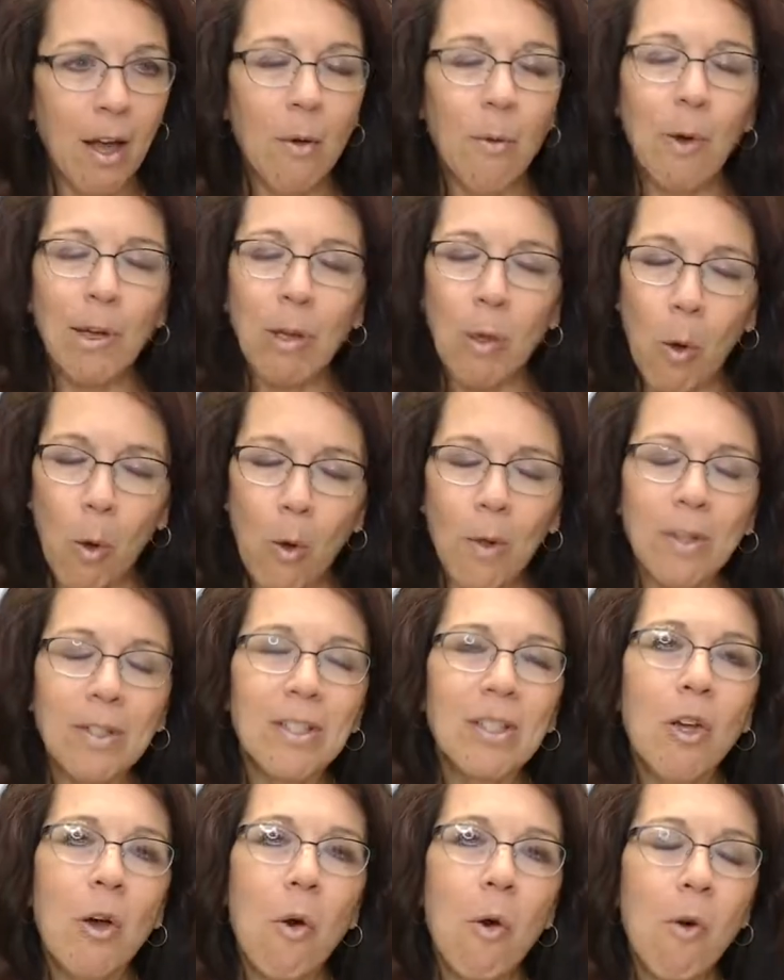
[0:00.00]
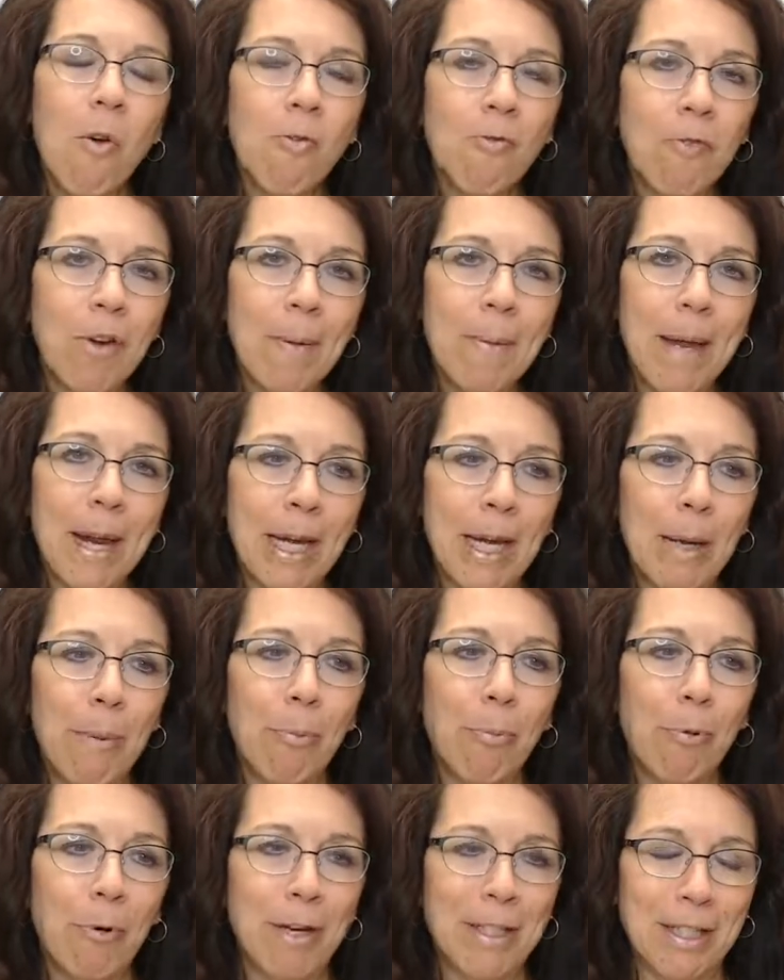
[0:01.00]
while also remaining
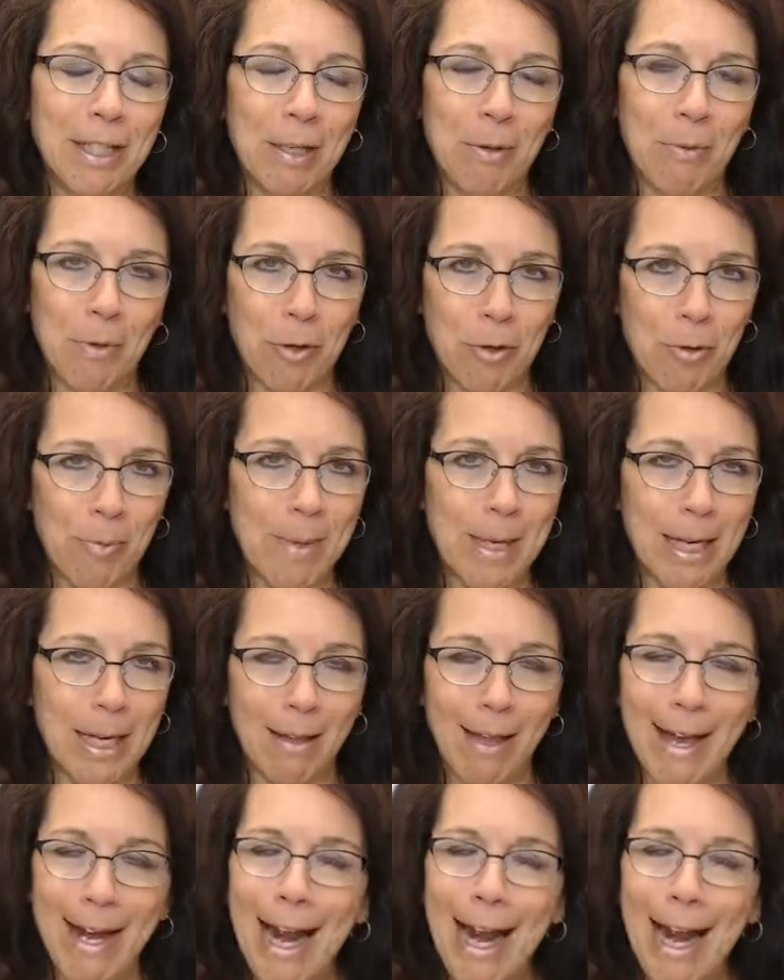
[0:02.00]
present with your meal.